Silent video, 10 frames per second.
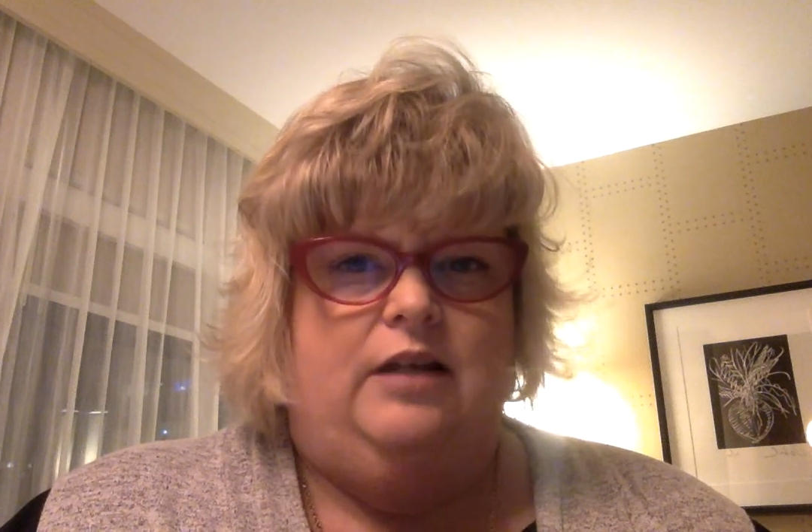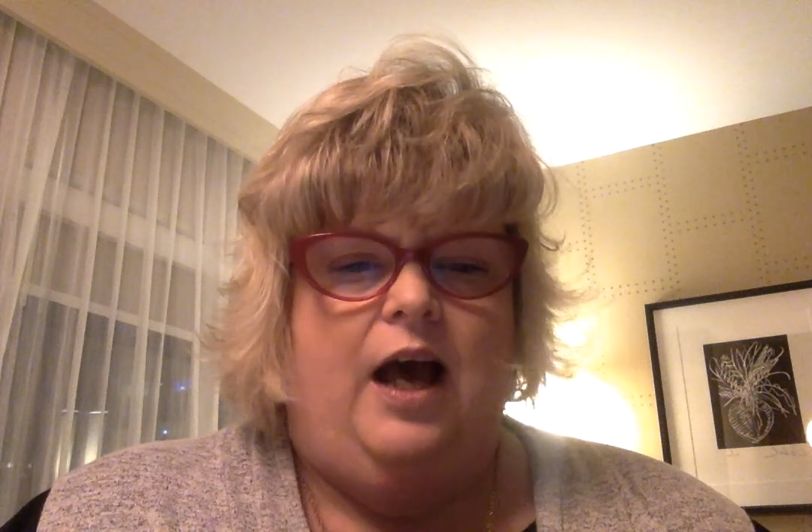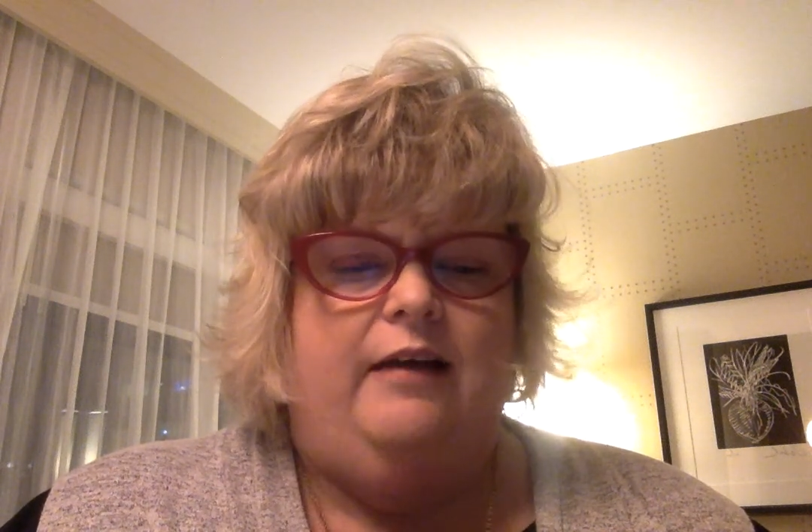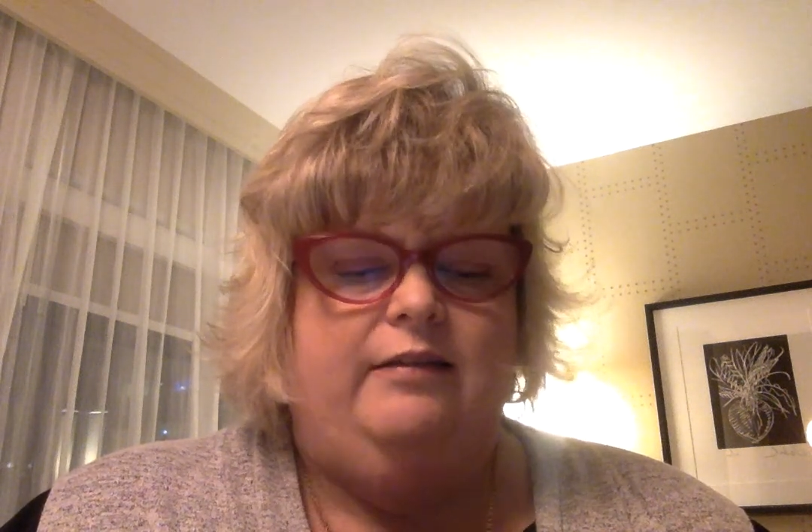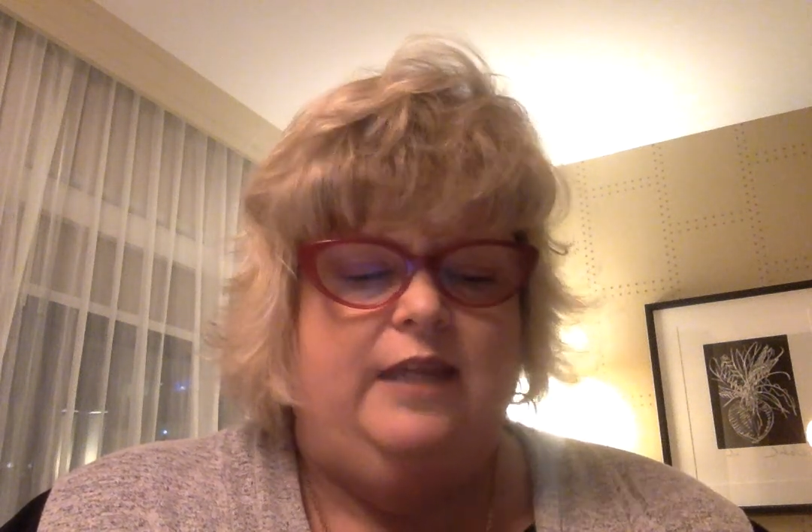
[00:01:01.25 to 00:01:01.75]

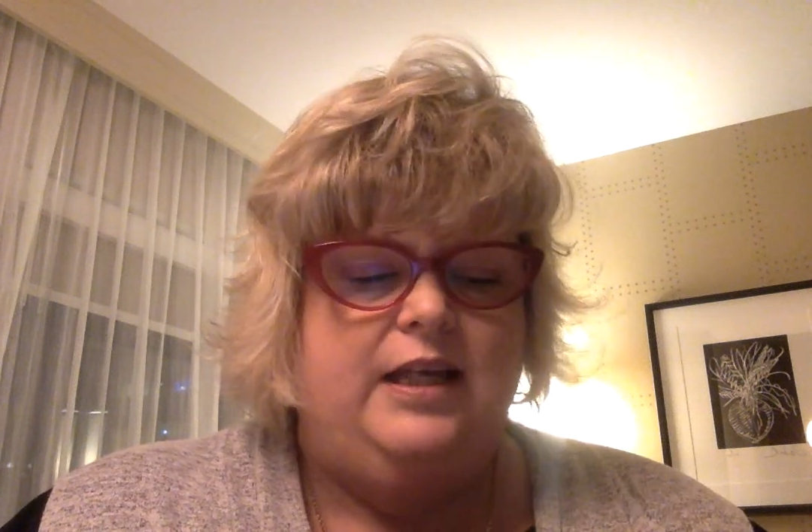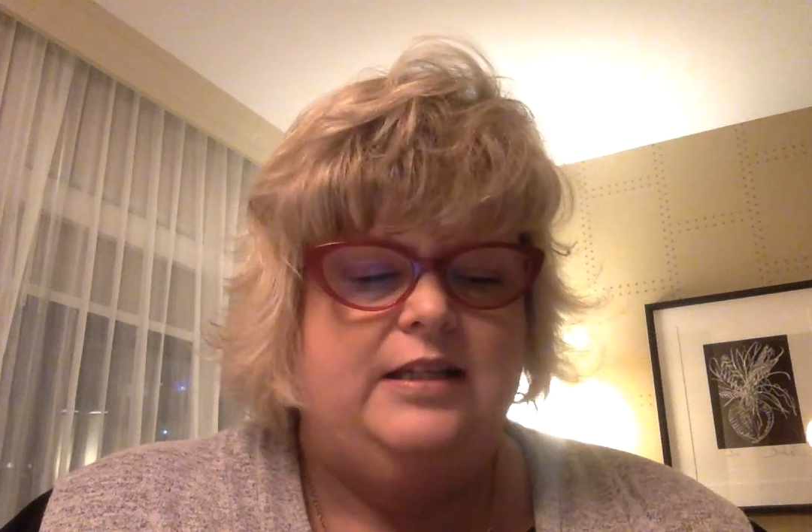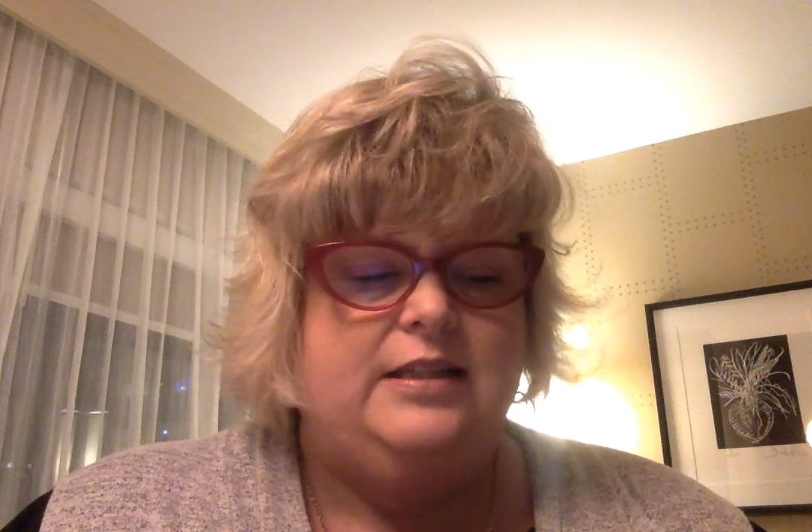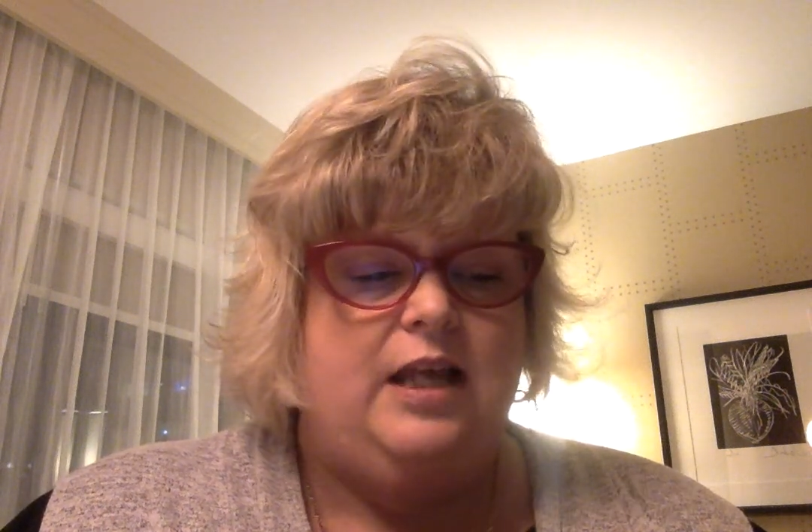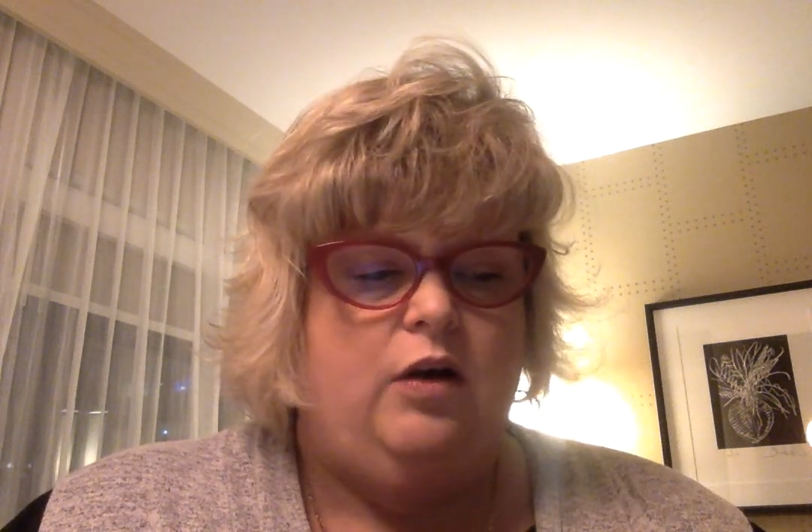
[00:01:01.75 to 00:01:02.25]
not
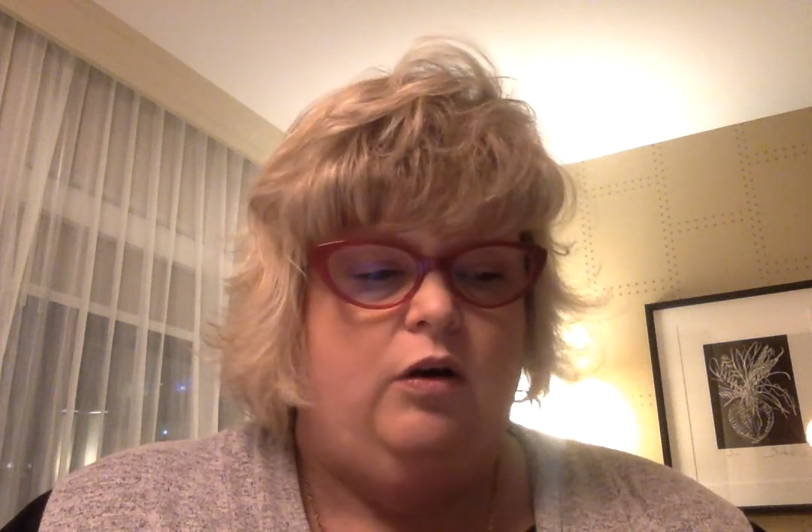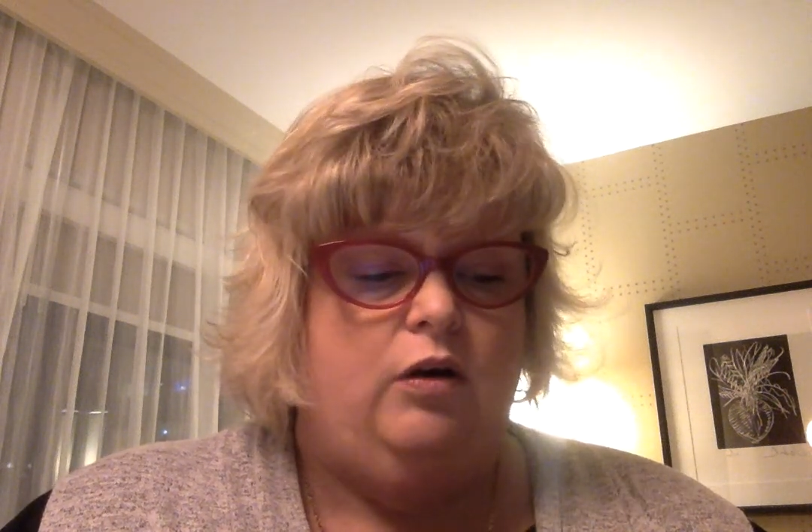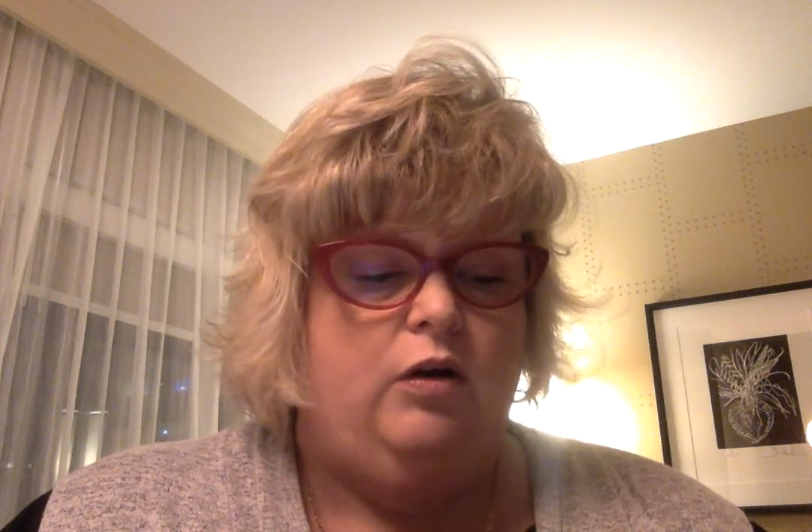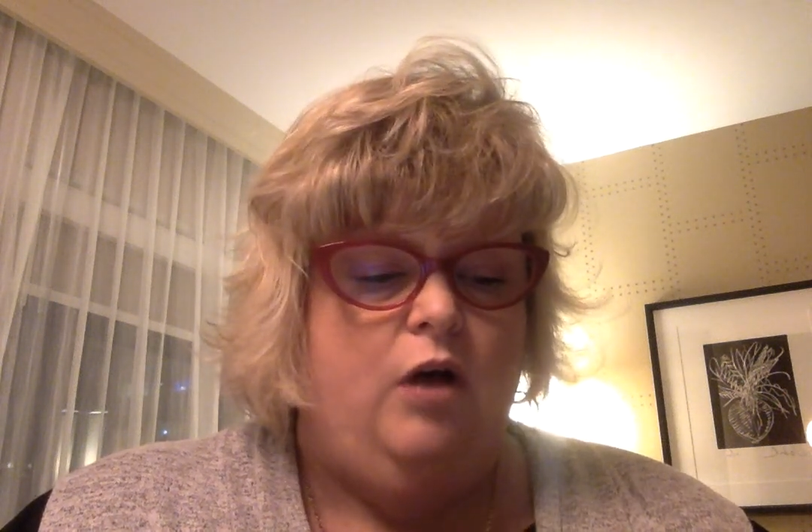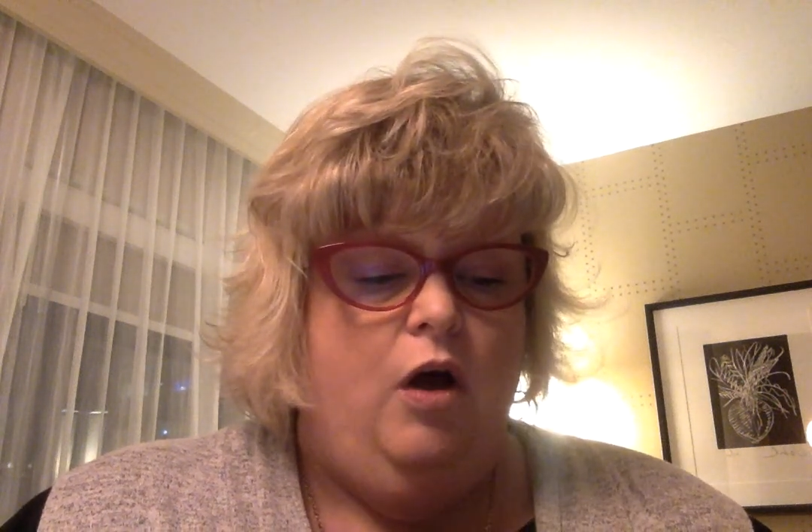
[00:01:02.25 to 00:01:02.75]
things that
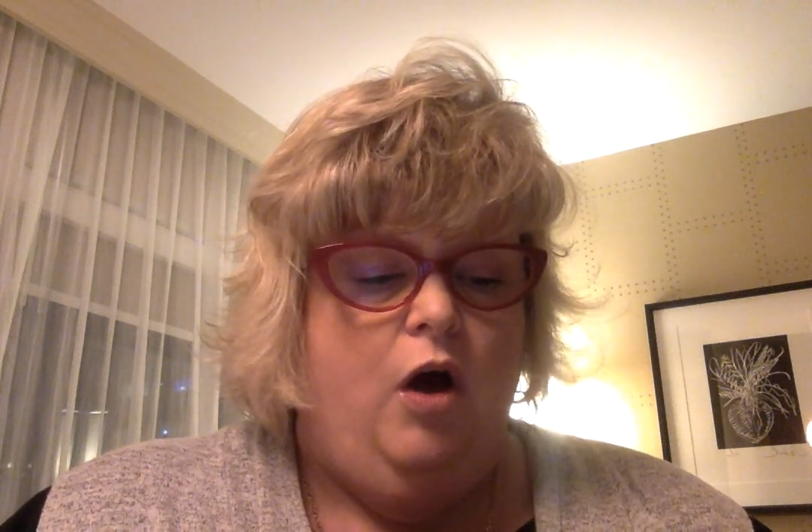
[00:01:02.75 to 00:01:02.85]
are